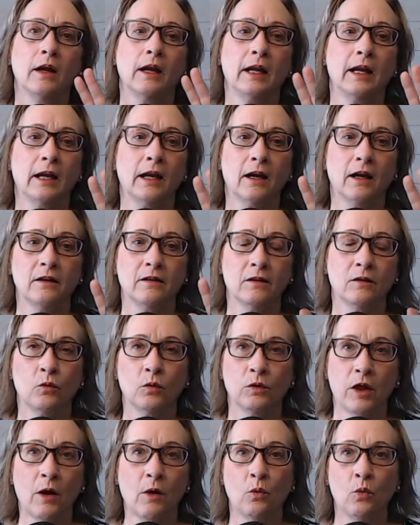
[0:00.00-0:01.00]
And
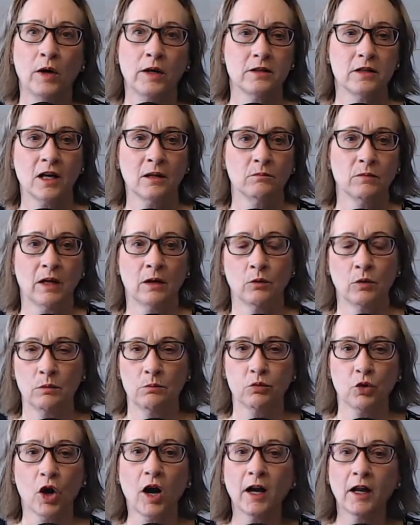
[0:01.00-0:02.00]
one time that we
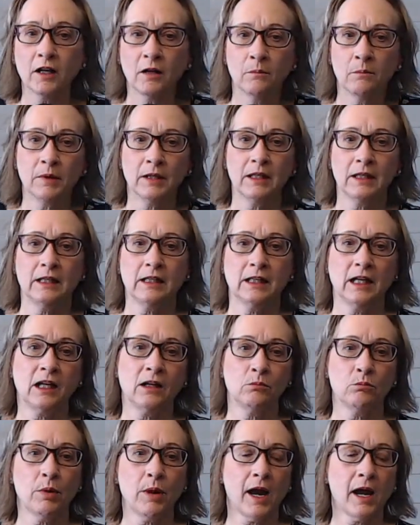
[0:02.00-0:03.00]
brought him, he
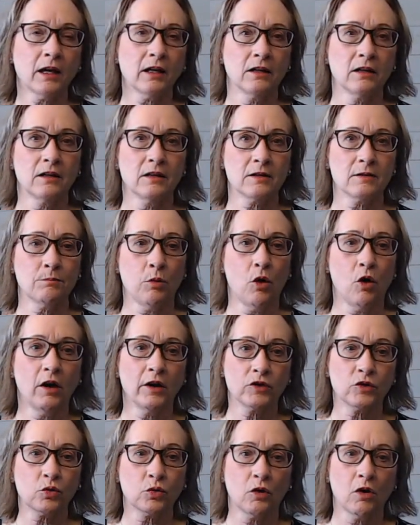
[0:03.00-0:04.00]
came back and his
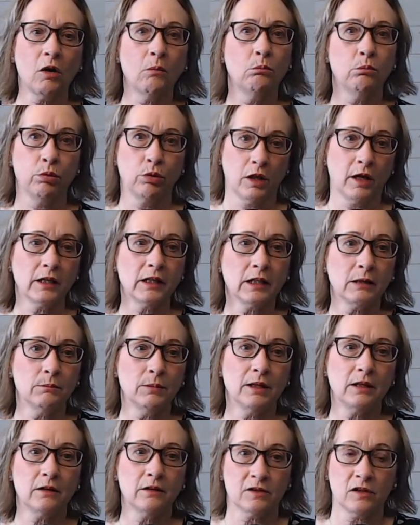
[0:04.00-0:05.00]
paws were all bloody
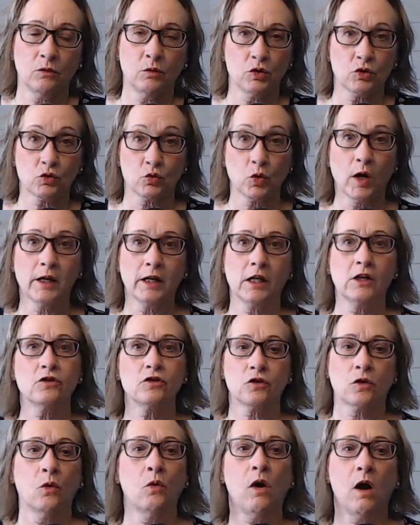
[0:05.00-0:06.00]
because he was running
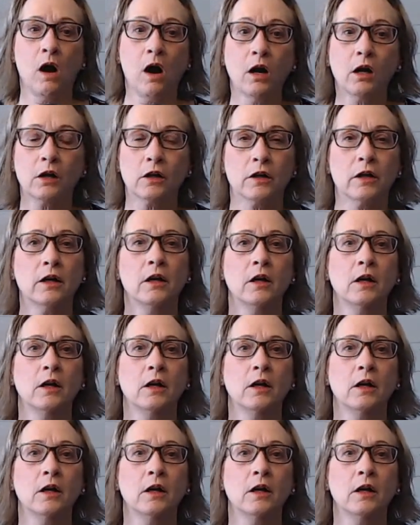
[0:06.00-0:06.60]
so hard